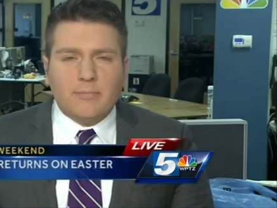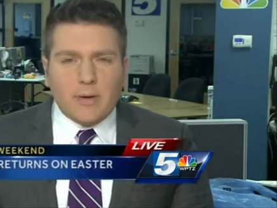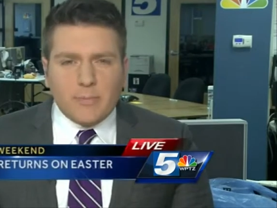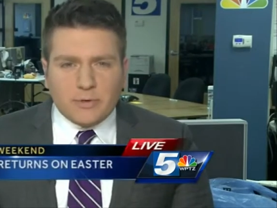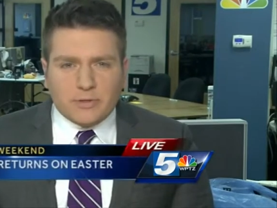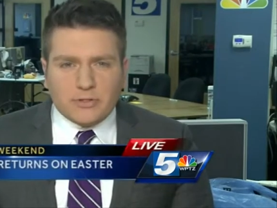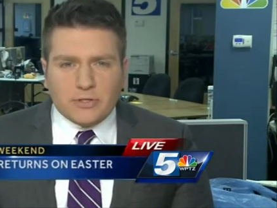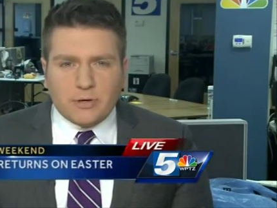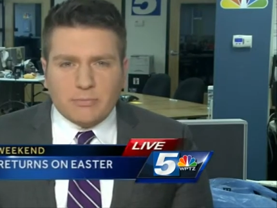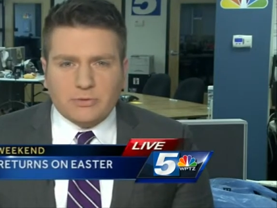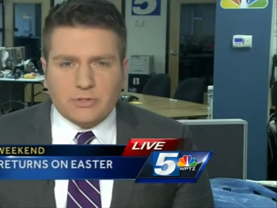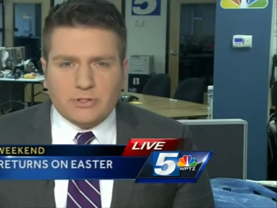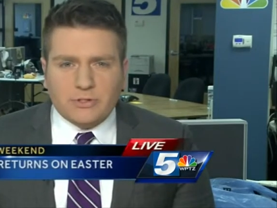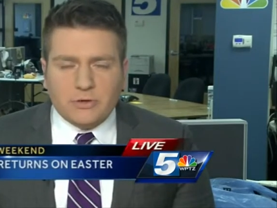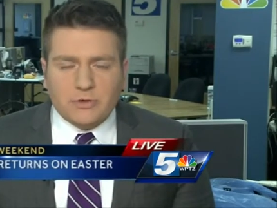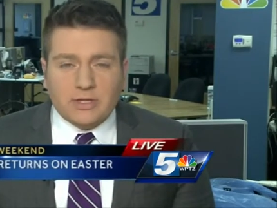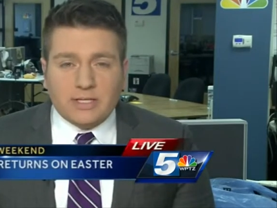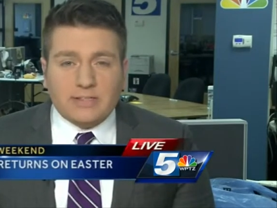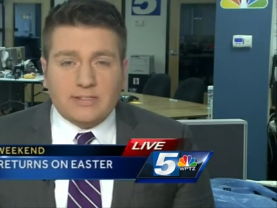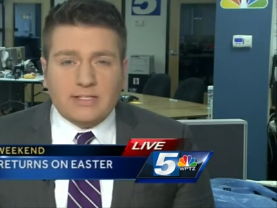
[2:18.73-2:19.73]
Members hope
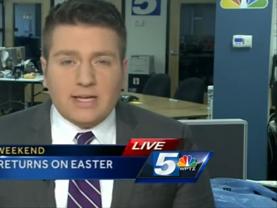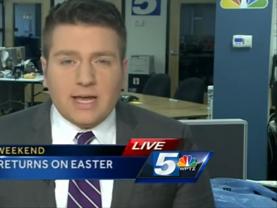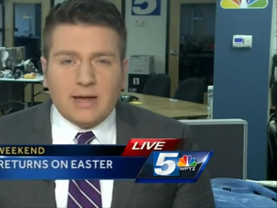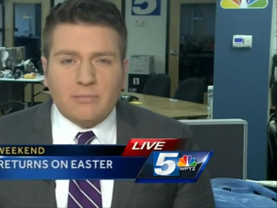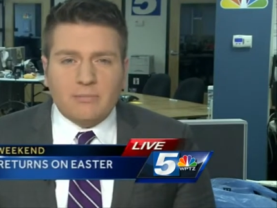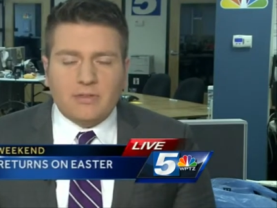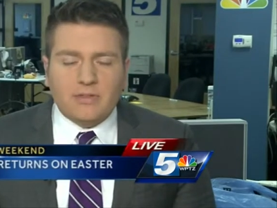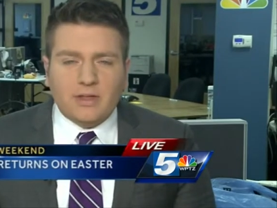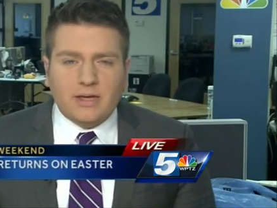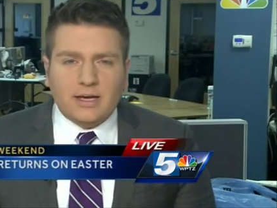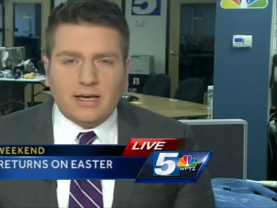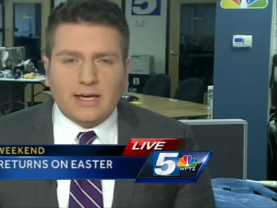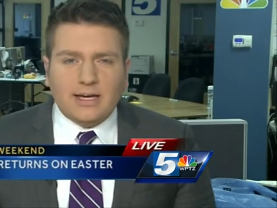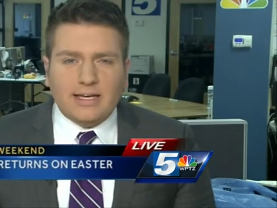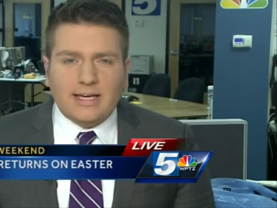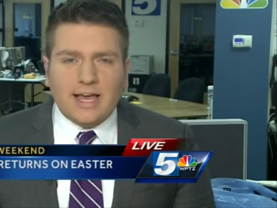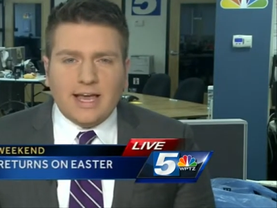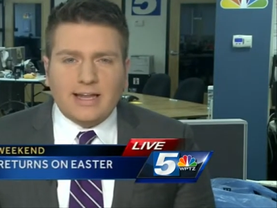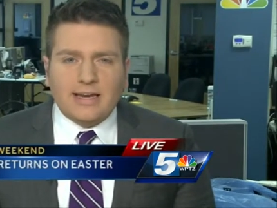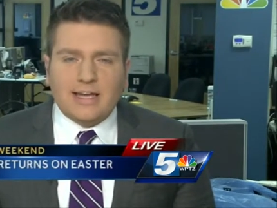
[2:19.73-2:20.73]
to do the same thing
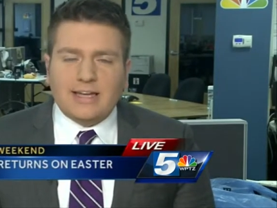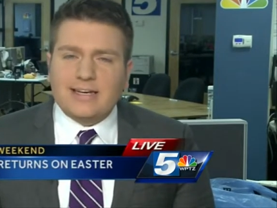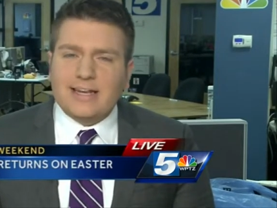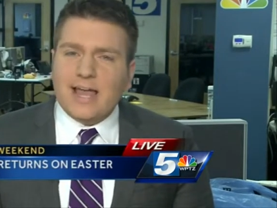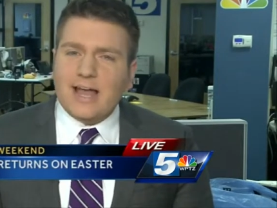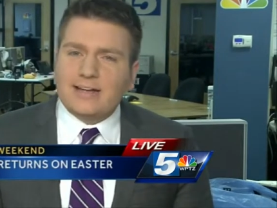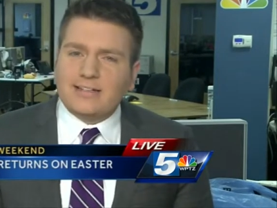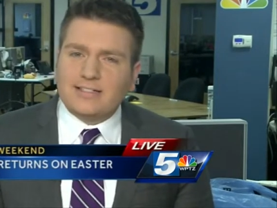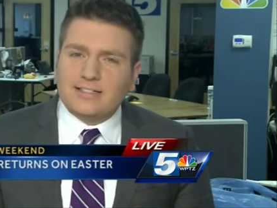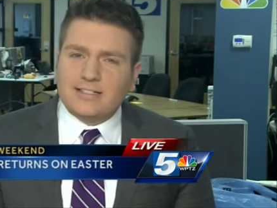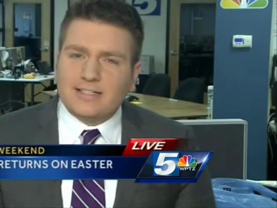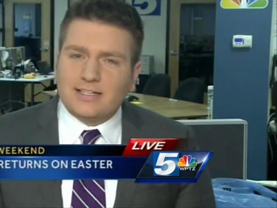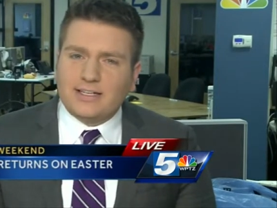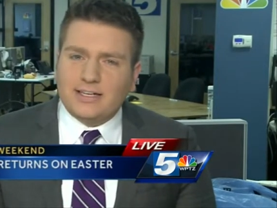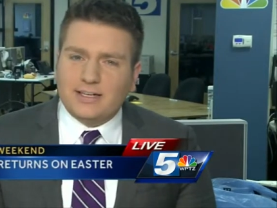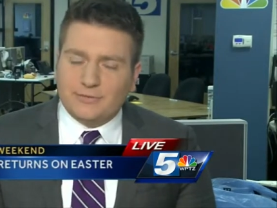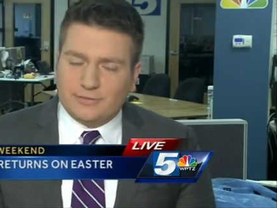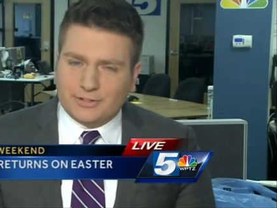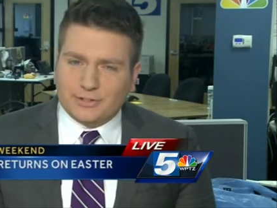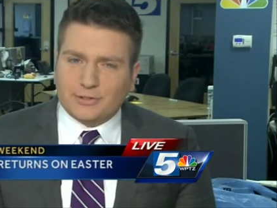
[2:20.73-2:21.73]
again next
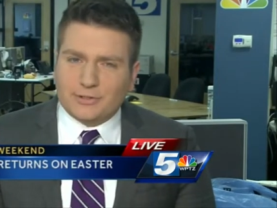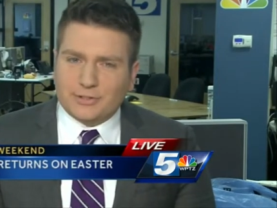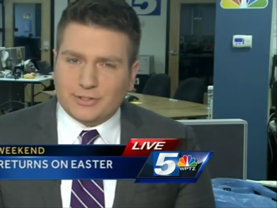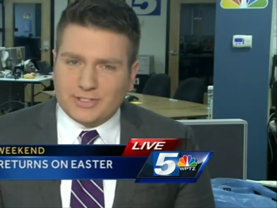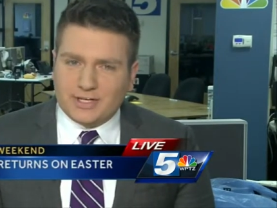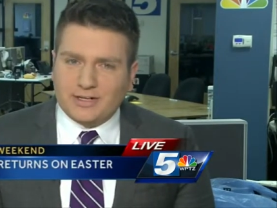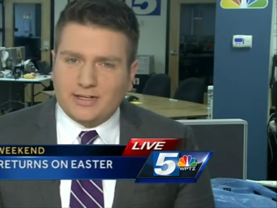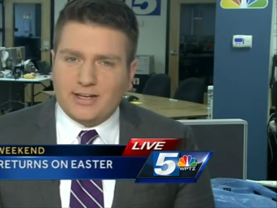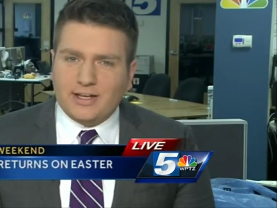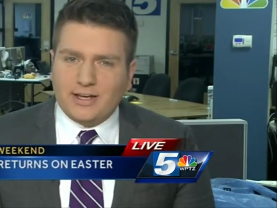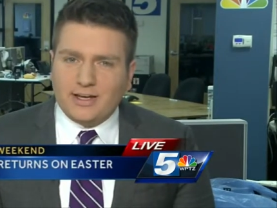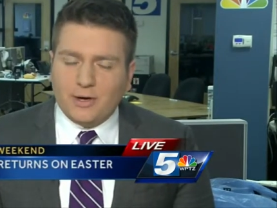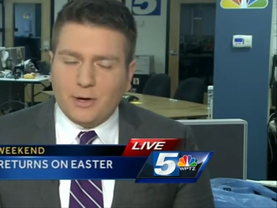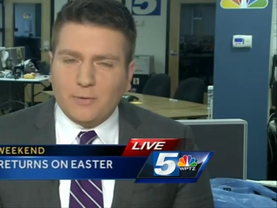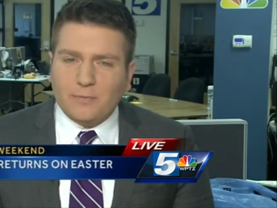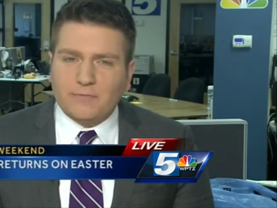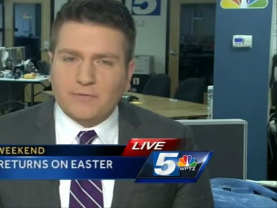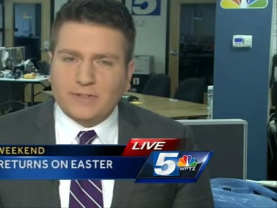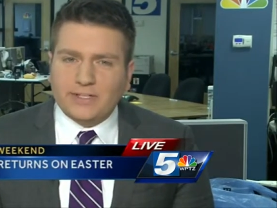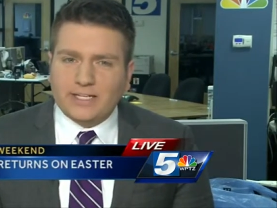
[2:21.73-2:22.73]
Easter Sunday,
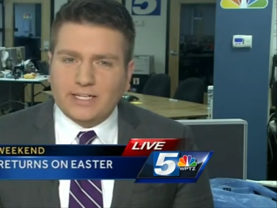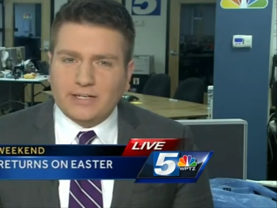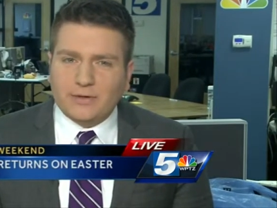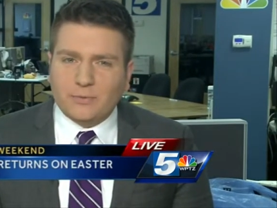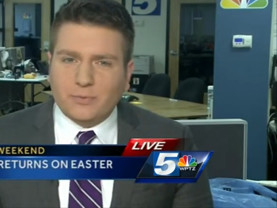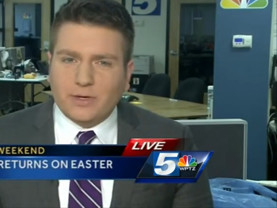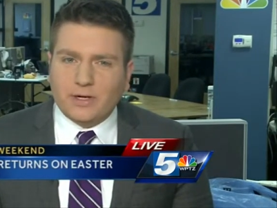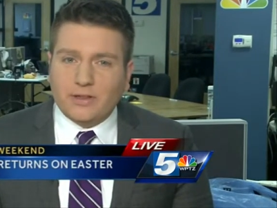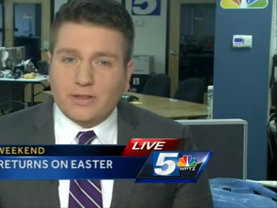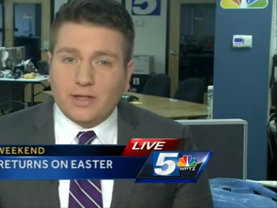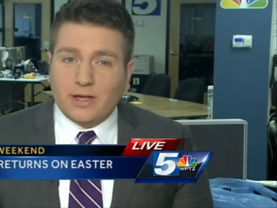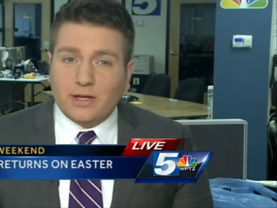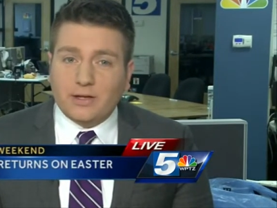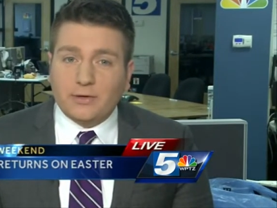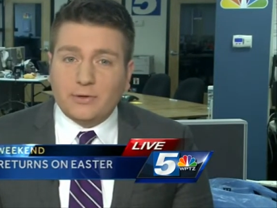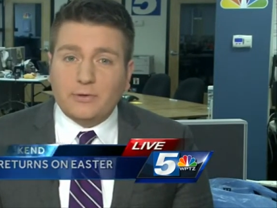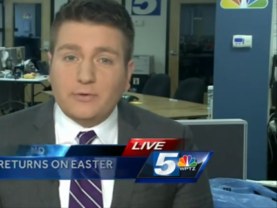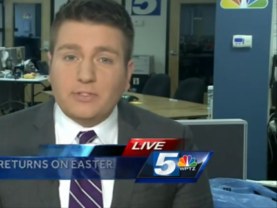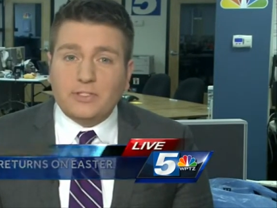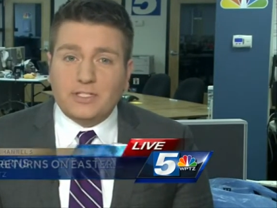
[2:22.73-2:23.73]
hopefully with
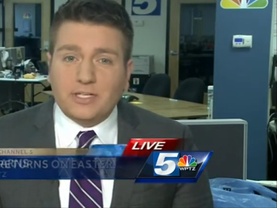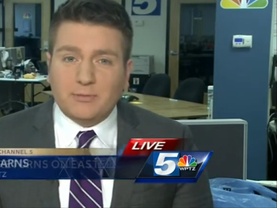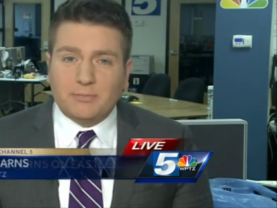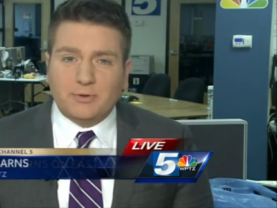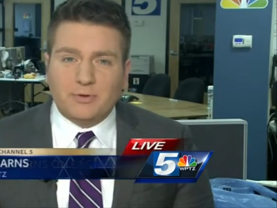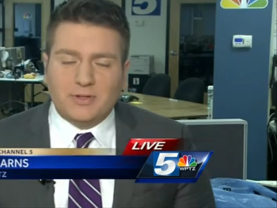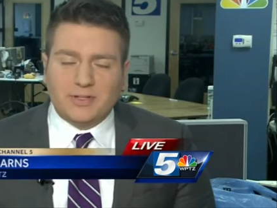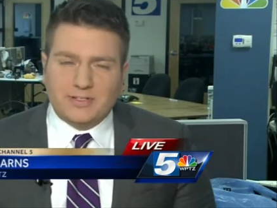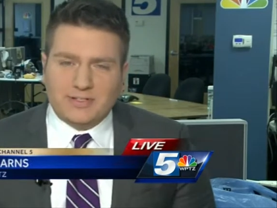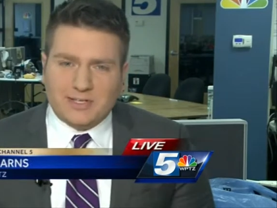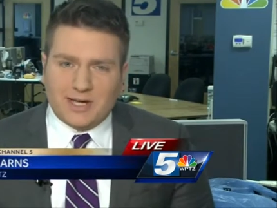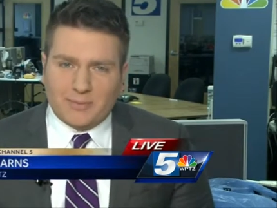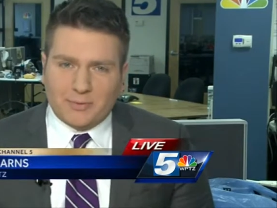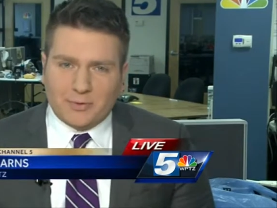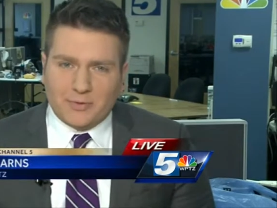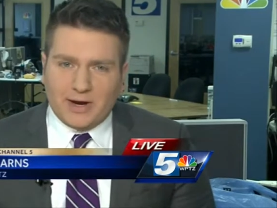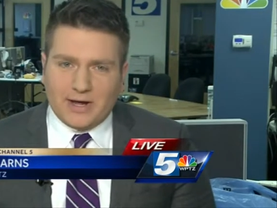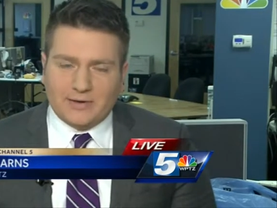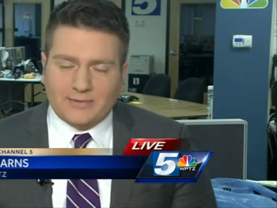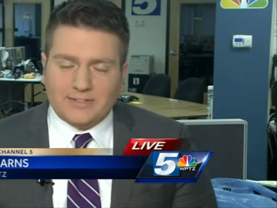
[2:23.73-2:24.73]
a new steeple this
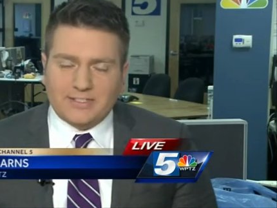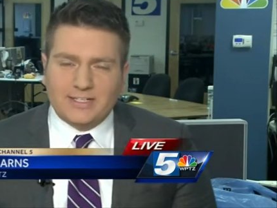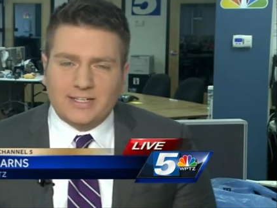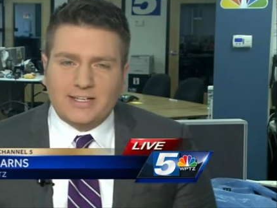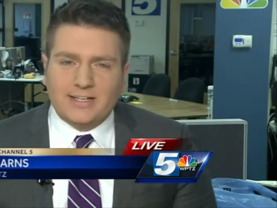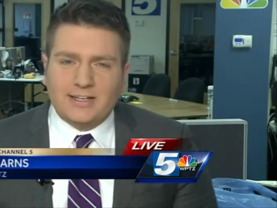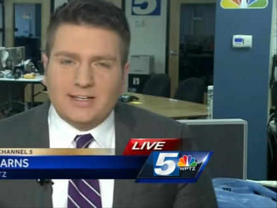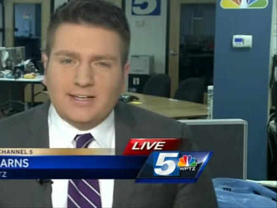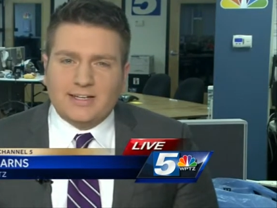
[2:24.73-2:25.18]
time around.